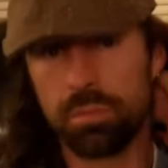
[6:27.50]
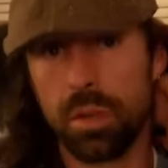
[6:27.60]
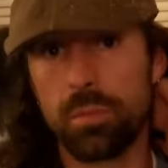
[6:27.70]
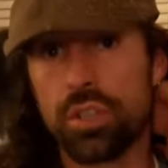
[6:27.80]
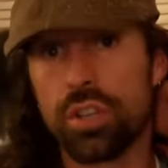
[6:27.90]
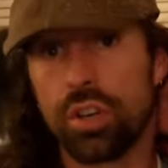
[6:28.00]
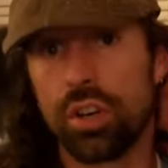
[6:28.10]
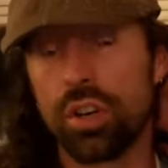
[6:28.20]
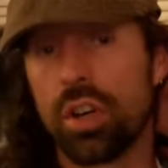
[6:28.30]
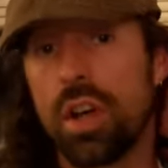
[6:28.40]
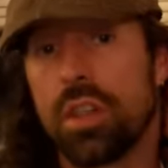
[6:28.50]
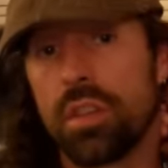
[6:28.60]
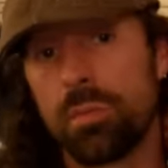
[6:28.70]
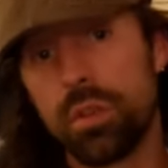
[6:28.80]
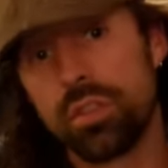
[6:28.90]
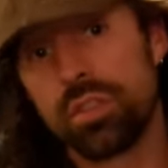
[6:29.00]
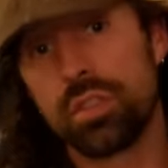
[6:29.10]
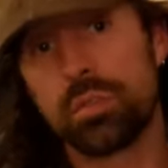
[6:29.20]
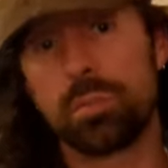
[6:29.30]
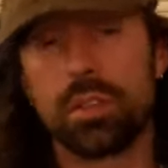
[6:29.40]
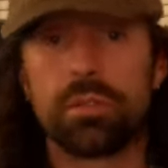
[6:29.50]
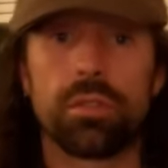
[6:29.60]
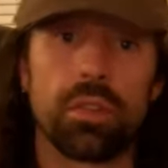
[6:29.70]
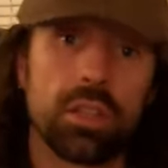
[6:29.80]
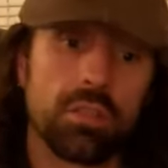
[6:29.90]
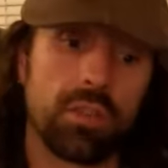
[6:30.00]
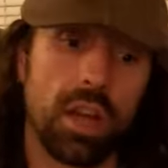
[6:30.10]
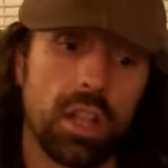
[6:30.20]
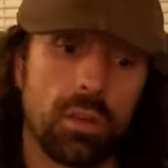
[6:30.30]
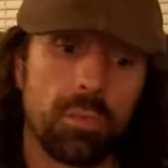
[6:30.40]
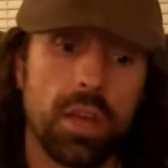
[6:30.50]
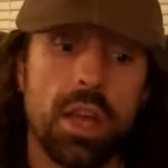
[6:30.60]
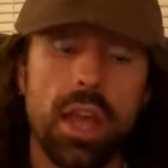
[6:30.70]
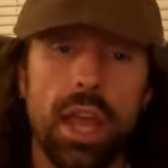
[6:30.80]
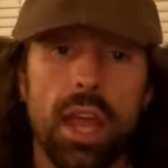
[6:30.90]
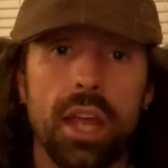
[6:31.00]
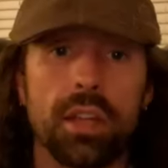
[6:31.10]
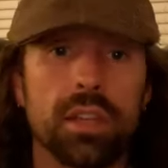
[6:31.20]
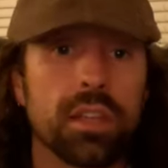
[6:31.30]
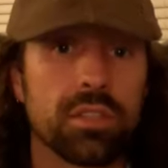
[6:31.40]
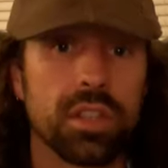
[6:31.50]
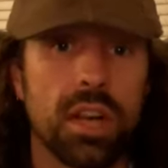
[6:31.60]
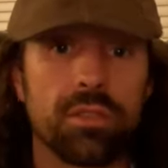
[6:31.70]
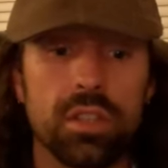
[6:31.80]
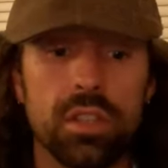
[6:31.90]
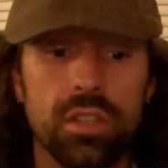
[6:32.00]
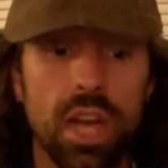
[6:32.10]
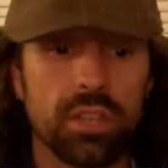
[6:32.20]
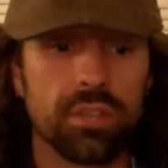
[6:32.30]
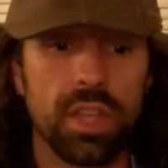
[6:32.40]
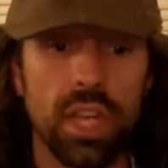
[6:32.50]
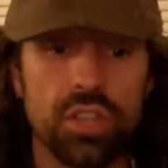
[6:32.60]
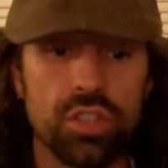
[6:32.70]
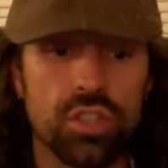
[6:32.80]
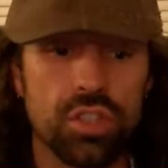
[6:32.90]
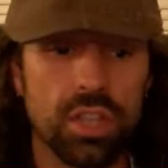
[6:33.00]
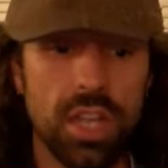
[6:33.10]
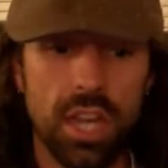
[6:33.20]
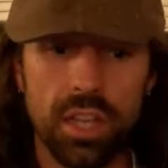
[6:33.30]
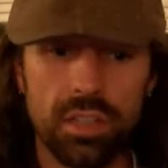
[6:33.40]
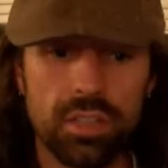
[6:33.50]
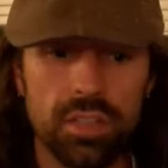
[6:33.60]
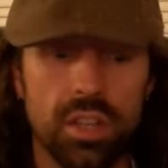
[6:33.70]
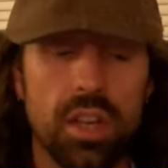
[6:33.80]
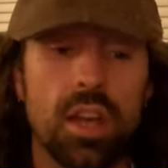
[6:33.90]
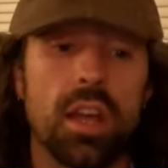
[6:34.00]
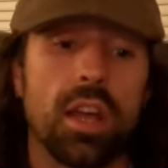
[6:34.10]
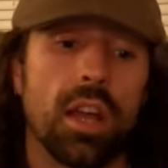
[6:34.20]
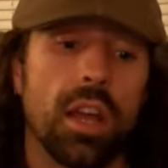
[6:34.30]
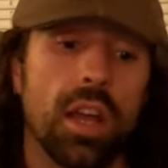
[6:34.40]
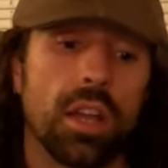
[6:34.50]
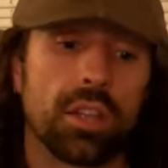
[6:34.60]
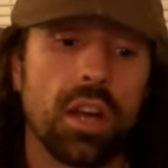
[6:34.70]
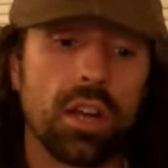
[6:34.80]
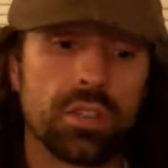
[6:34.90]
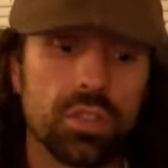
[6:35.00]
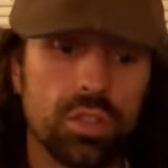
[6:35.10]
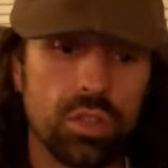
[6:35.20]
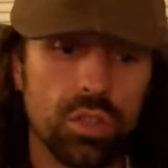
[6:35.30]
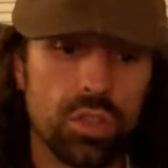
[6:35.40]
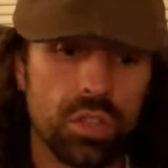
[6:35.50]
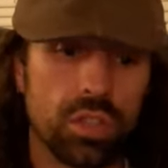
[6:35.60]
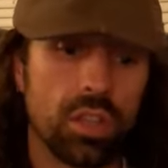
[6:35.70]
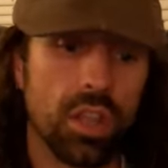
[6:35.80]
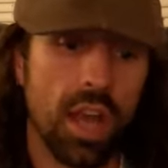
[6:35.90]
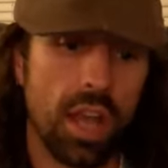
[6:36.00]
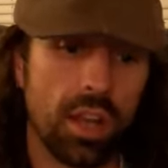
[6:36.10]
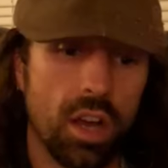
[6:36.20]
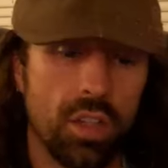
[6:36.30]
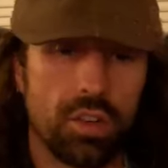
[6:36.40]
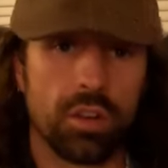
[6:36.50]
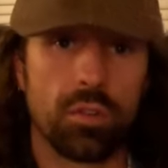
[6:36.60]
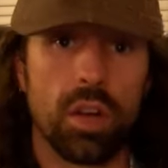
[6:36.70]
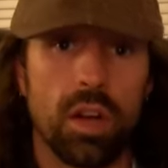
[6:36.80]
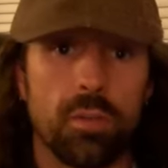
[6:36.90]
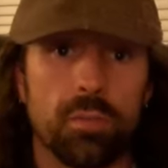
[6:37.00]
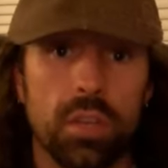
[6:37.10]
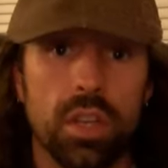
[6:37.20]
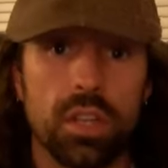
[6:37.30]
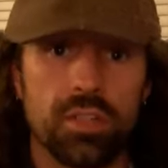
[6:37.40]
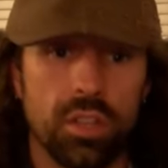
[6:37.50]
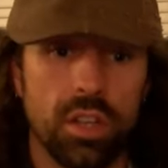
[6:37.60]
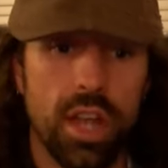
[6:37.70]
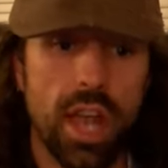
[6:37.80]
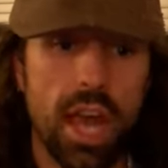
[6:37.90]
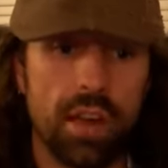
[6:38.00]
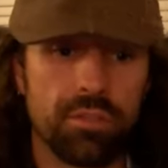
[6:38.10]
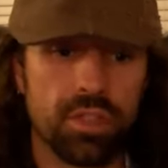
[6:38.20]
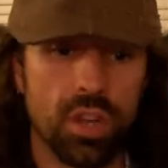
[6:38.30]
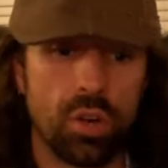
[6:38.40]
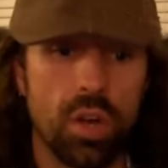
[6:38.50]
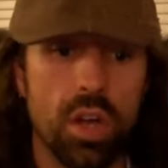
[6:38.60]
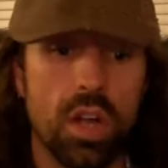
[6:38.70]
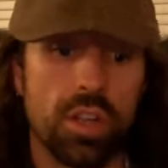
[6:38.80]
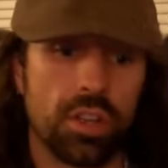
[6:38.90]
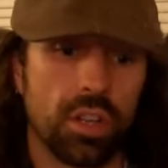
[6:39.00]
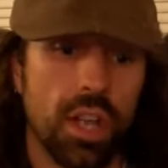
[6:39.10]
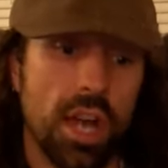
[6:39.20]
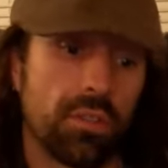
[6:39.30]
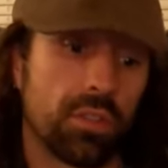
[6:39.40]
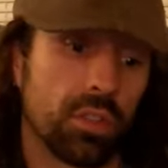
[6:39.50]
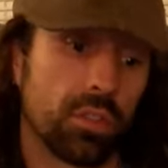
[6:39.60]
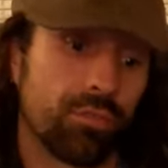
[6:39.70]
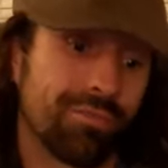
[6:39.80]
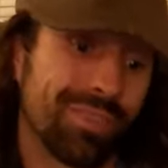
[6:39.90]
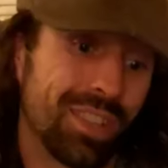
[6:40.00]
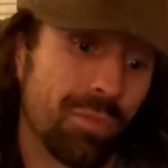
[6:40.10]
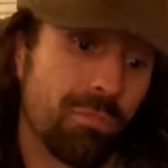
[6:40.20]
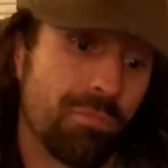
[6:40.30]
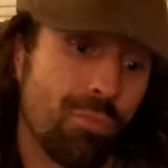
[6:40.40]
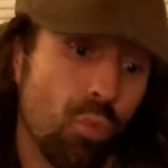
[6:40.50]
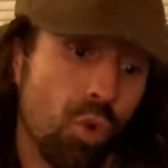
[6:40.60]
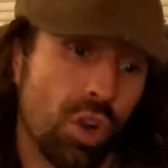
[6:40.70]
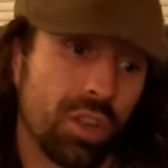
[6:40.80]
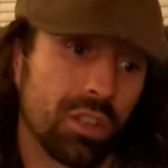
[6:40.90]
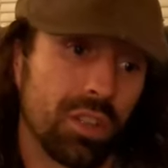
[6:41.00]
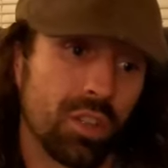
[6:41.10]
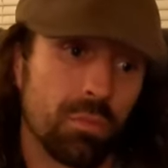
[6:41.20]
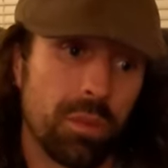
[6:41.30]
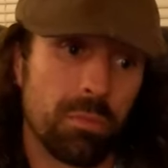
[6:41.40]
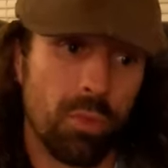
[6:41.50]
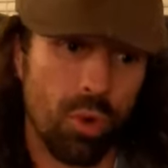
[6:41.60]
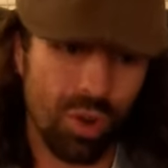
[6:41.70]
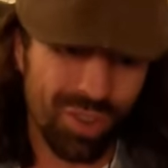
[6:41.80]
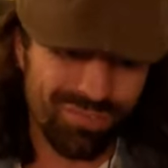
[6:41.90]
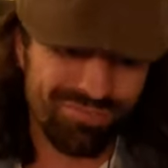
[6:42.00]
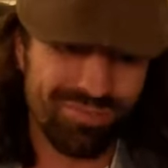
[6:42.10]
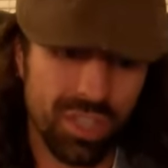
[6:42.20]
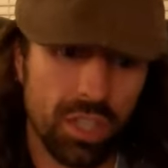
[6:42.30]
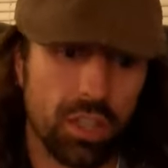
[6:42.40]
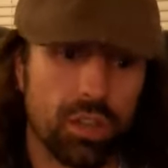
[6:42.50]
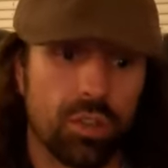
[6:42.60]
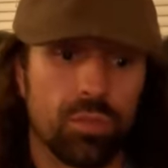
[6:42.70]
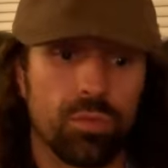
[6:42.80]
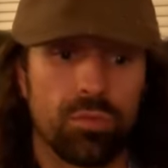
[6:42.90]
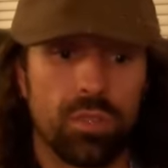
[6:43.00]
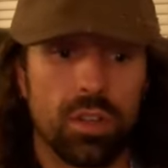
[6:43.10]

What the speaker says: premature, the immune system didn't fully develop, and he doesn't have the detoxification genetics and constitution that other kids are going to have. So you're going to have to work a little bit more, you know,